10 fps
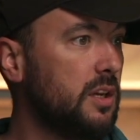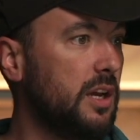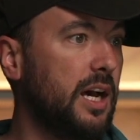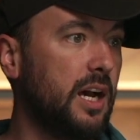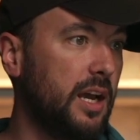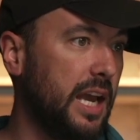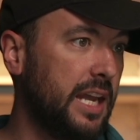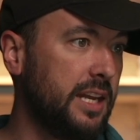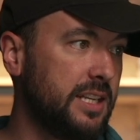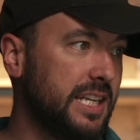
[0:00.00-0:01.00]

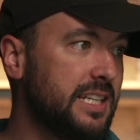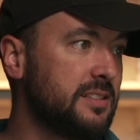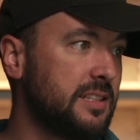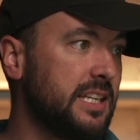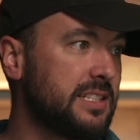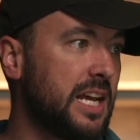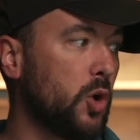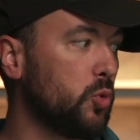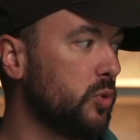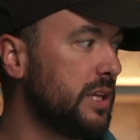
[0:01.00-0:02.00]
And he is now
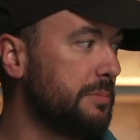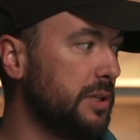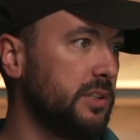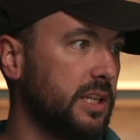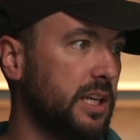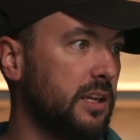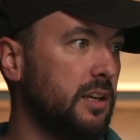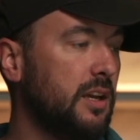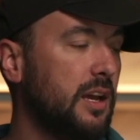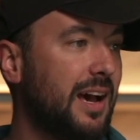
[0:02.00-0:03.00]
rebuilding
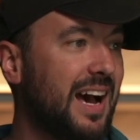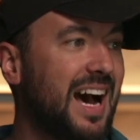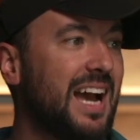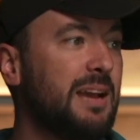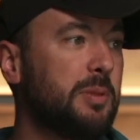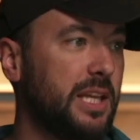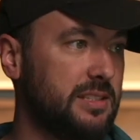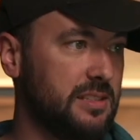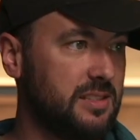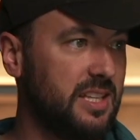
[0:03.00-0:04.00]
high
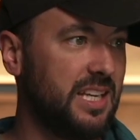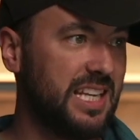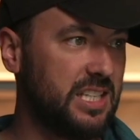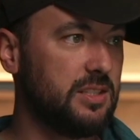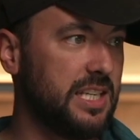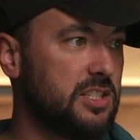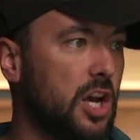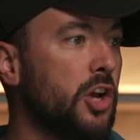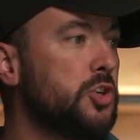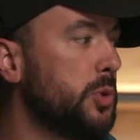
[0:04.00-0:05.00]
places that he's
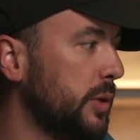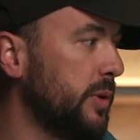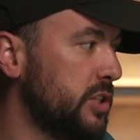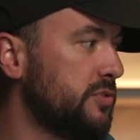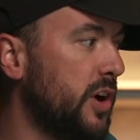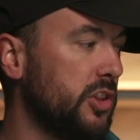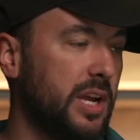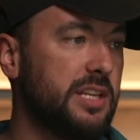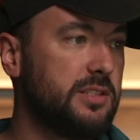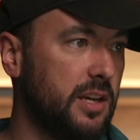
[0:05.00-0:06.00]
undoing what his father
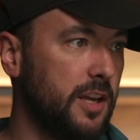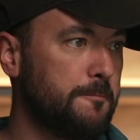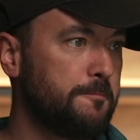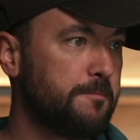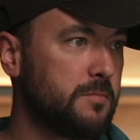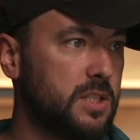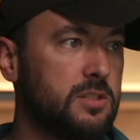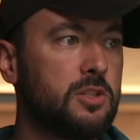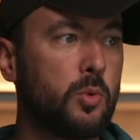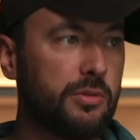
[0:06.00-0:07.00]
had done. This is
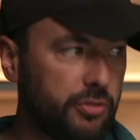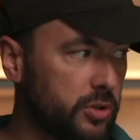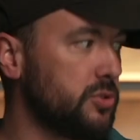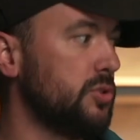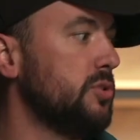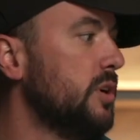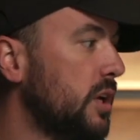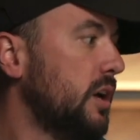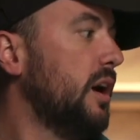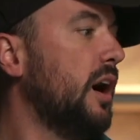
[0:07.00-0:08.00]
the reversal
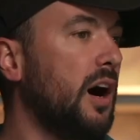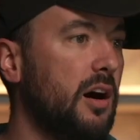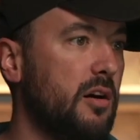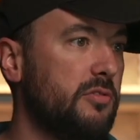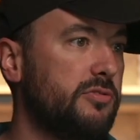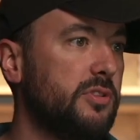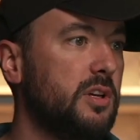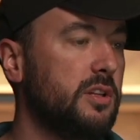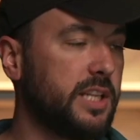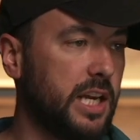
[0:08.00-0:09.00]
of
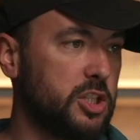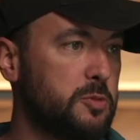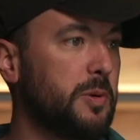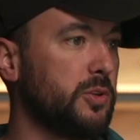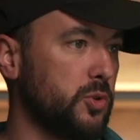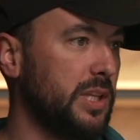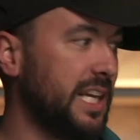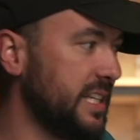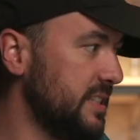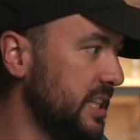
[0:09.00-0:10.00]
the kind of spiritual
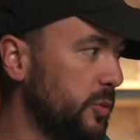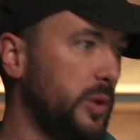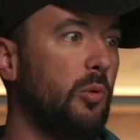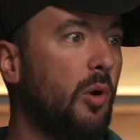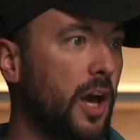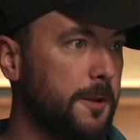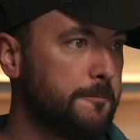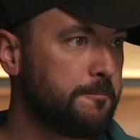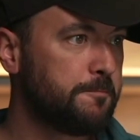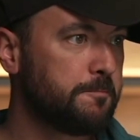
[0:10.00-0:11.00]
legacy that we want.
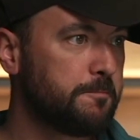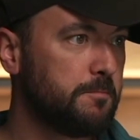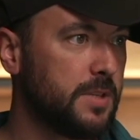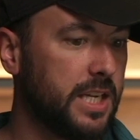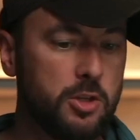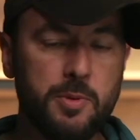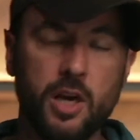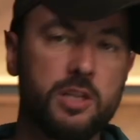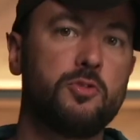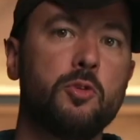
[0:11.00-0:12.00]
Can you be
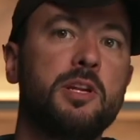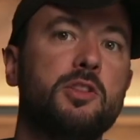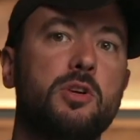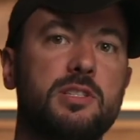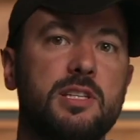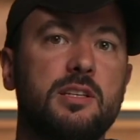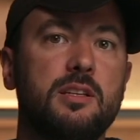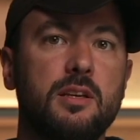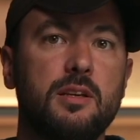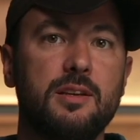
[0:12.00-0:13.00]
honest for a minute though?
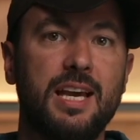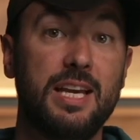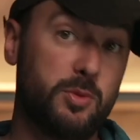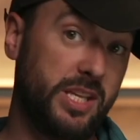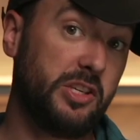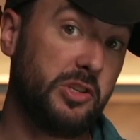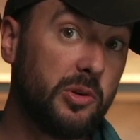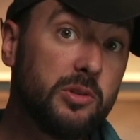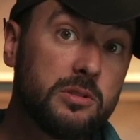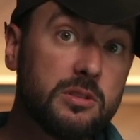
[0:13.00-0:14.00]
Was that
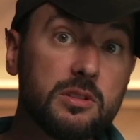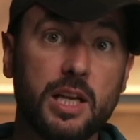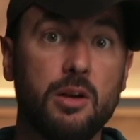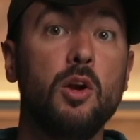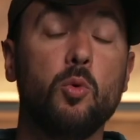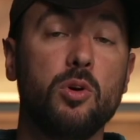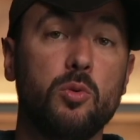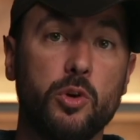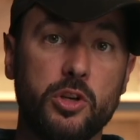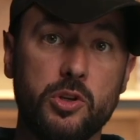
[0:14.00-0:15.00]
you? Like,
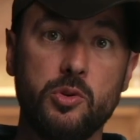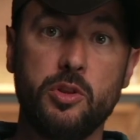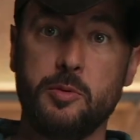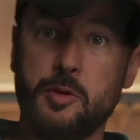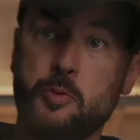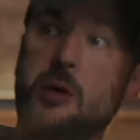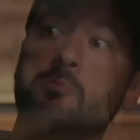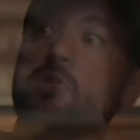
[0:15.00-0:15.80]
were you the problem